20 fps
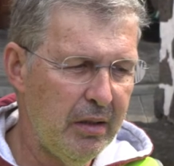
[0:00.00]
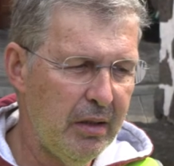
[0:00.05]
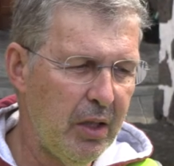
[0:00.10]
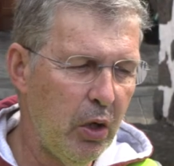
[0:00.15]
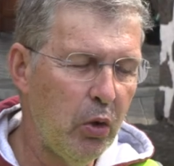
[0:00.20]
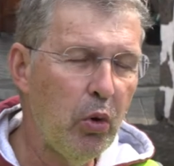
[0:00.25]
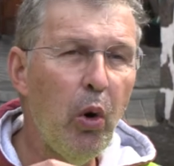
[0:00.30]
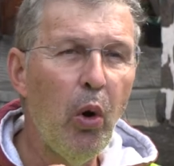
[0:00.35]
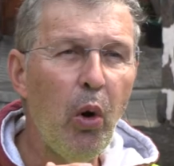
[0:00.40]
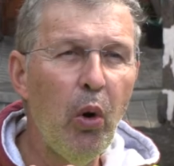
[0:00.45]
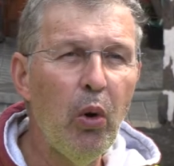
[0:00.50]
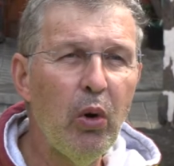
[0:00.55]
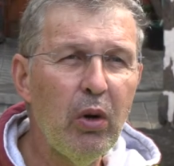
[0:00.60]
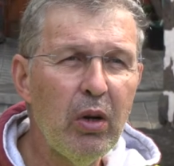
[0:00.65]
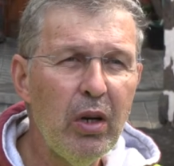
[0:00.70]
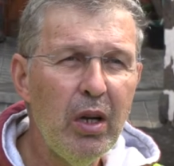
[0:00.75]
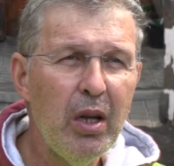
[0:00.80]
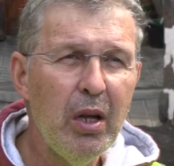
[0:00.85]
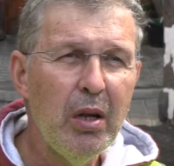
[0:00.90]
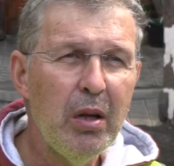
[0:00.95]
the color
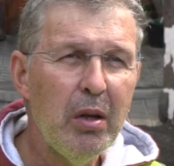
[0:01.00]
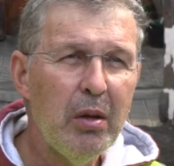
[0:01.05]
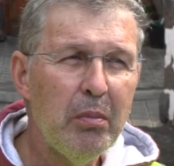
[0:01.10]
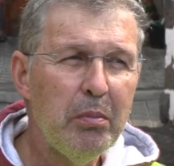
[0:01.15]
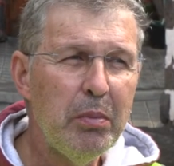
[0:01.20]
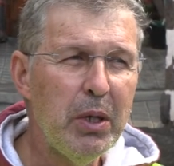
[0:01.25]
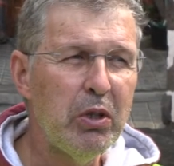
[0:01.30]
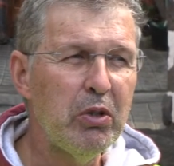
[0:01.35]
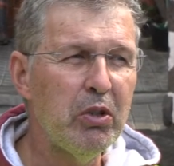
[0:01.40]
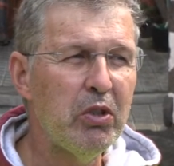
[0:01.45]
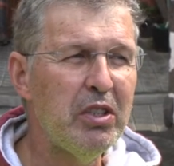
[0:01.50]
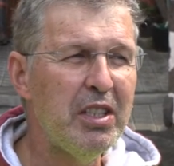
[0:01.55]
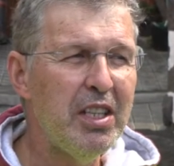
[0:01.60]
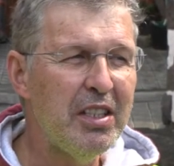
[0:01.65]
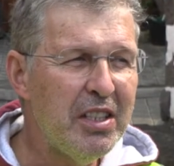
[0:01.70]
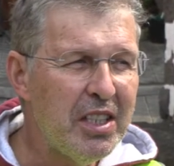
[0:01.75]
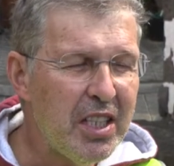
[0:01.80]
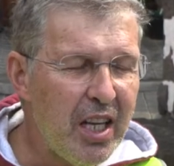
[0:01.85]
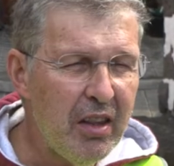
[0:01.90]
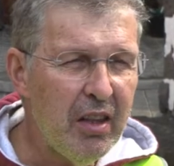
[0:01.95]
because the
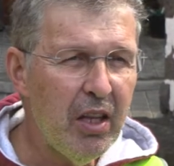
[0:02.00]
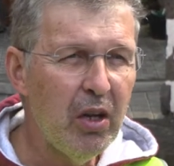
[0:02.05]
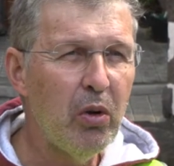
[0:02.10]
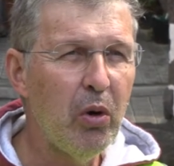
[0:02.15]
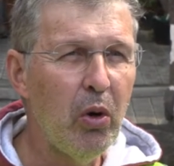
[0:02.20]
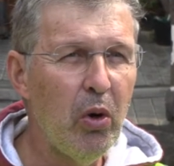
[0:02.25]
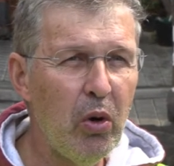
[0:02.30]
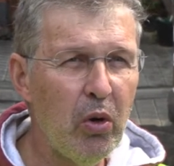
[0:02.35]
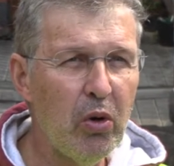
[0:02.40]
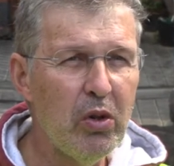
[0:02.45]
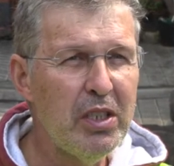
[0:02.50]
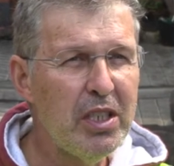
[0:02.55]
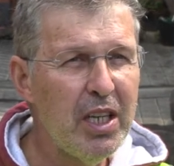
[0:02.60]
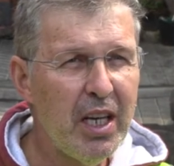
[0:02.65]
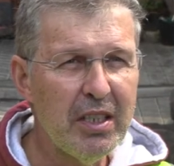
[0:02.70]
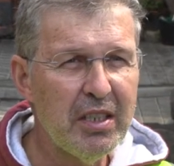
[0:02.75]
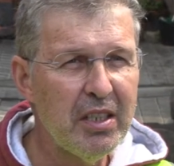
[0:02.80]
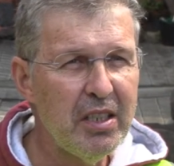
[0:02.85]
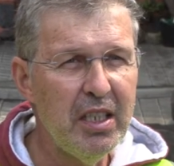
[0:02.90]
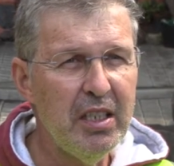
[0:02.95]
change the color
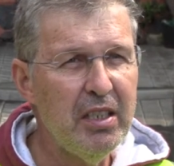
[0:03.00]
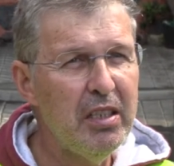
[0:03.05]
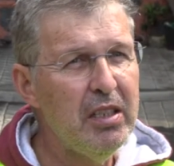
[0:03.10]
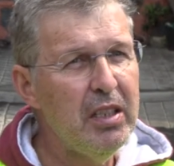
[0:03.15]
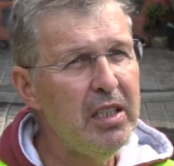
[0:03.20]
just is